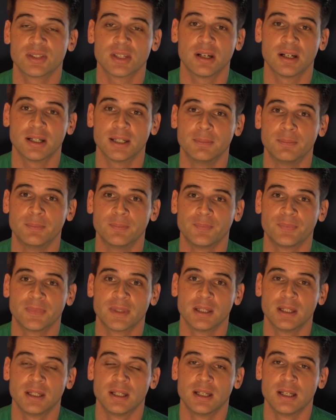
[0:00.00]
time.
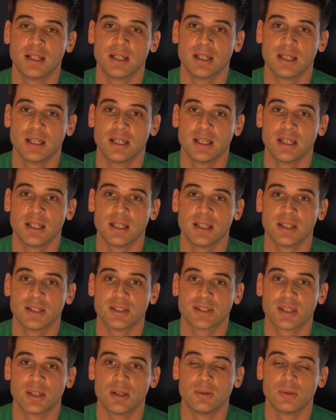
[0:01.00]

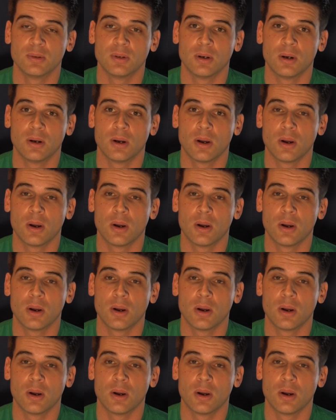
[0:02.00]
So,